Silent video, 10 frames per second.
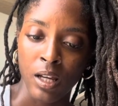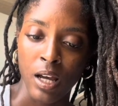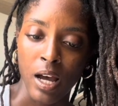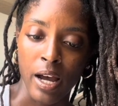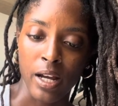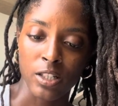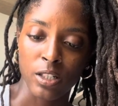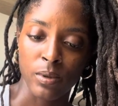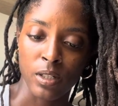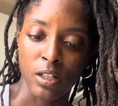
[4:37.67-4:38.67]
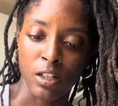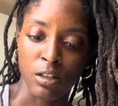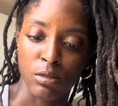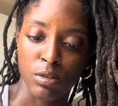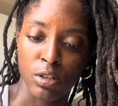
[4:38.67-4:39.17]
I actually want to
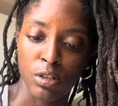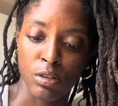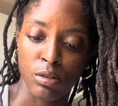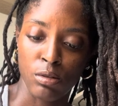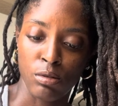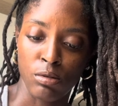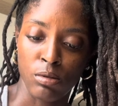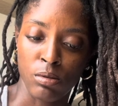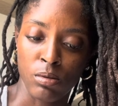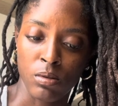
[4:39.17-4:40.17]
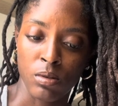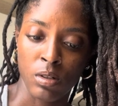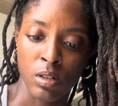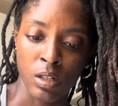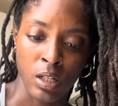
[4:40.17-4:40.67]
go to,
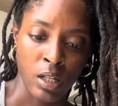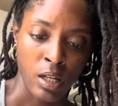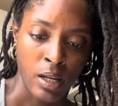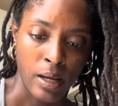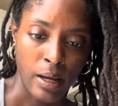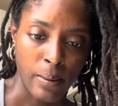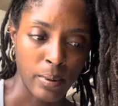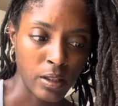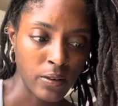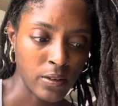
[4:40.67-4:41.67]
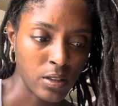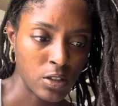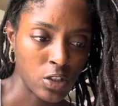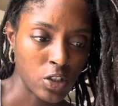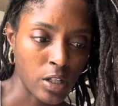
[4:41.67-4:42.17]
I believe it's
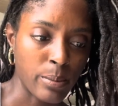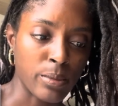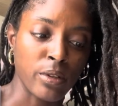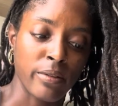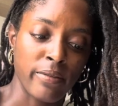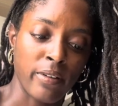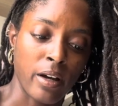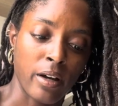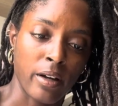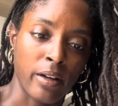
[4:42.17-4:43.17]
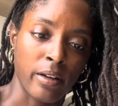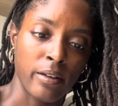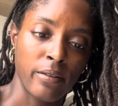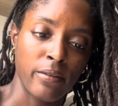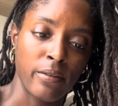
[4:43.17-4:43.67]
chapter 5,
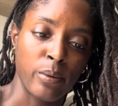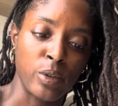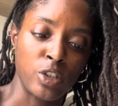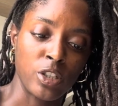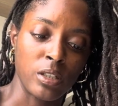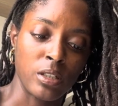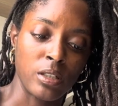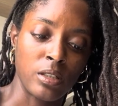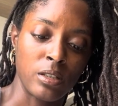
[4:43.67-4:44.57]
which is